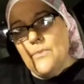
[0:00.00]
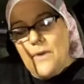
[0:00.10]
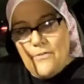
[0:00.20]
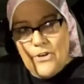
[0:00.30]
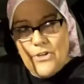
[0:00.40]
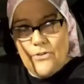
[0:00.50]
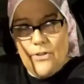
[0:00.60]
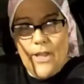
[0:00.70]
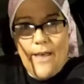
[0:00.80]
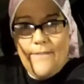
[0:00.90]
to pray for each other,
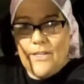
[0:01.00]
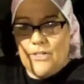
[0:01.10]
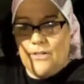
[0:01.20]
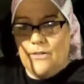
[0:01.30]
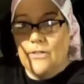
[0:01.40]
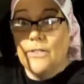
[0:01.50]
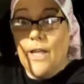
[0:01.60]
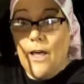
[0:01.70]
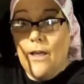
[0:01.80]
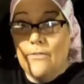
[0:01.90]
love each other,
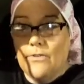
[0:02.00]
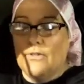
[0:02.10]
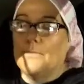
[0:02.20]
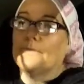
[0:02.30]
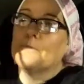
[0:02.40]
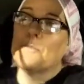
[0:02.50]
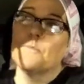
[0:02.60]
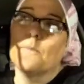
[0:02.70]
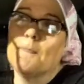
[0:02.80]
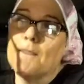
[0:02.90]
love.
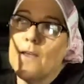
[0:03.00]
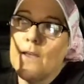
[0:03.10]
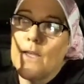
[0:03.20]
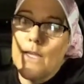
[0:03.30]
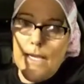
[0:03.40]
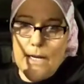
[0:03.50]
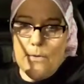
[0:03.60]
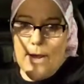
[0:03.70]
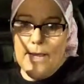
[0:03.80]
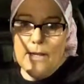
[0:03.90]

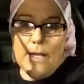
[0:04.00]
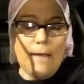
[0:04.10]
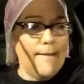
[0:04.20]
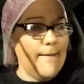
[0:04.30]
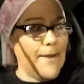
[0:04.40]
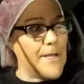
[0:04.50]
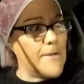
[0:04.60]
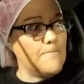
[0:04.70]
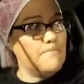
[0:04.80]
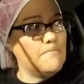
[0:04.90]
Anyway,
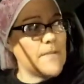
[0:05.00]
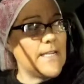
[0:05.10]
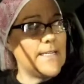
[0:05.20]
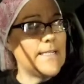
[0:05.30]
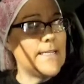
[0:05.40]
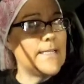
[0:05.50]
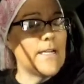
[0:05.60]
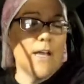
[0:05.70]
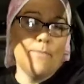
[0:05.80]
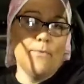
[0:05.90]
I did
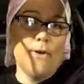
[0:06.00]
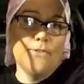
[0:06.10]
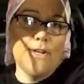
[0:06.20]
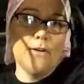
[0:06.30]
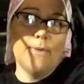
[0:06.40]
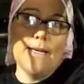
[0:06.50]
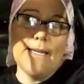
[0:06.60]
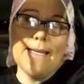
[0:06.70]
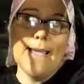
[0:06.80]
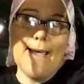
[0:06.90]
get a couple of rows done on my
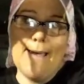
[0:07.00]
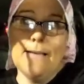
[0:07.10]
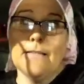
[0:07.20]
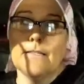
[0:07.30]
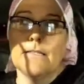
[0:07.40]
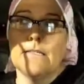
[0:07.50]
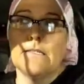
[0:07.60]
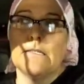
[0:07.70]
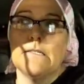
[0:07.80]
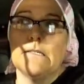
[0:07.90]
knitting hat.
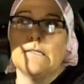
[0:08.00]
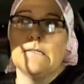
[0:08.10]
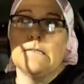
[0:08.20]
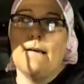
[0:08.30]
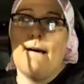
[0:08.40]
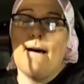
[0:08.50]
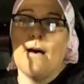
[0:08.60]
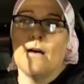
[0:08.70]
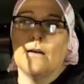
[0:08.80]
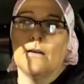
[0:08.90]

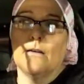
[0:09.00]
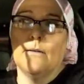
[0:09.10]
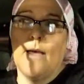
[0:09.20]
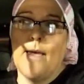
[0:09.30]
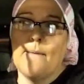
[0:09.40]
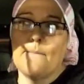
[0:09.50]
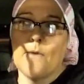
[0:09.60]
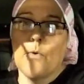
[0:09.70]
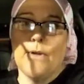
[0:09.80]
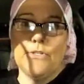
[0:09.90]
I
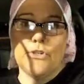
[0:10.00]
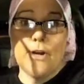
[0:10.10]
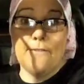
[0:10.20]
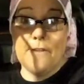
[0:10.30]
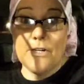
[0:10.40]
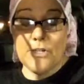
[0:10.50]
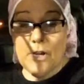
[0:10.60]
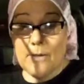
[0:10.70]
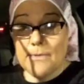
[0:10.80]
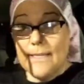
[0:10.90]
am going to try to finish
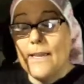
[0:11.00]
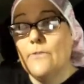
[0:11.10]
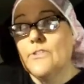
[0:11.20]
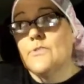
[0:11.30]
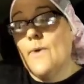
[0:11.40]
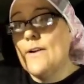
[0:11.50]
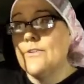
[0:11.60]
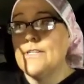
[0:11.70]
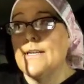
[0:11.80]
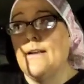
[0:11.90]
up Leo's
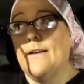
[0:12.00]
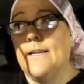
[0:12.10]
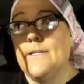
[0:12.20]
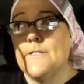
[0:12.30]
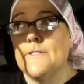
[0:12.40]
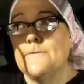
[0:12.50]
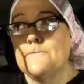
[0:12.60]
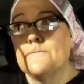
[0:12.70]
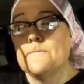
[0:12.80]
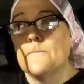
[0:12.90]
sweater tonight.
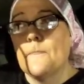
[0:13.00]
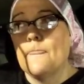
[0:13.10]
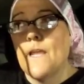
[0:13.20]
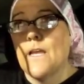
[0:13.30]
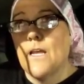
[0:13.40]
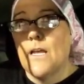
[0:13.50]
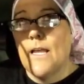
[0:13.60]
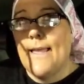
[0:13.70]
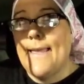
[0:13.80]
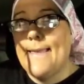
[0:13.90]

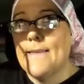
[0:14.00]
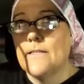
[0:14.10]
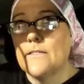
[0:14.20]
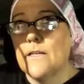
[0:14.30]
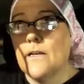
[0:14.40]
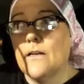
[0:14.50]
And,